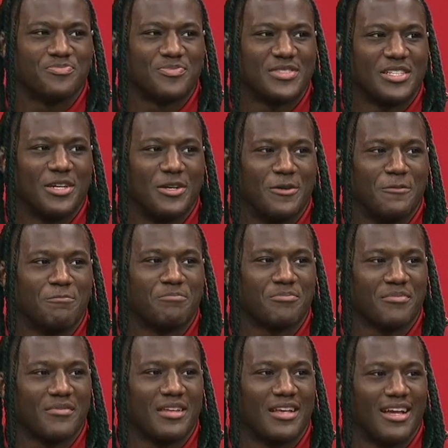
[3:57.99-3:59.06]
So
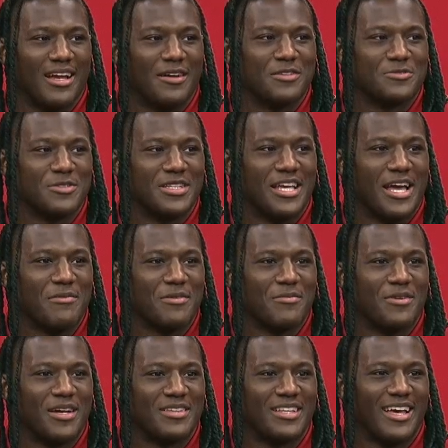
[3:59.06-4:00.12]
I was really happy
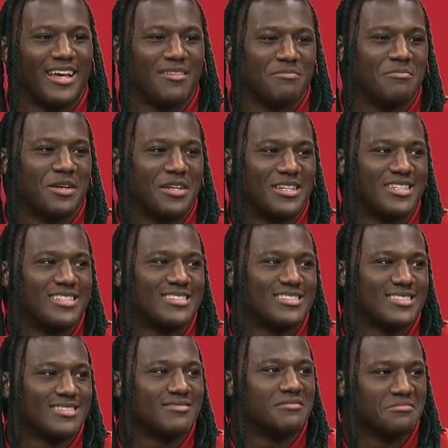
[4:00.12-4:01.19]
about that,
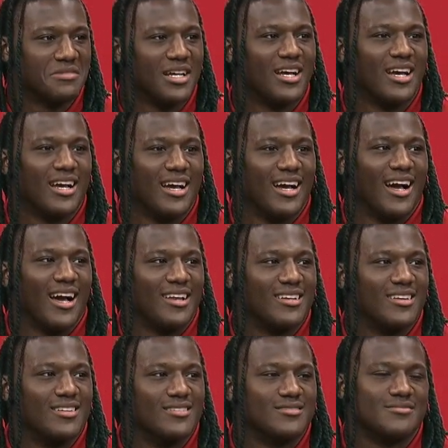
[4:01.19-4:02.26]
Marques. I
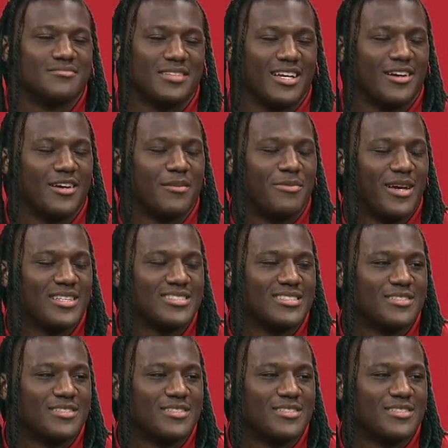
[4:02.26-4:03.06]
know they called it passing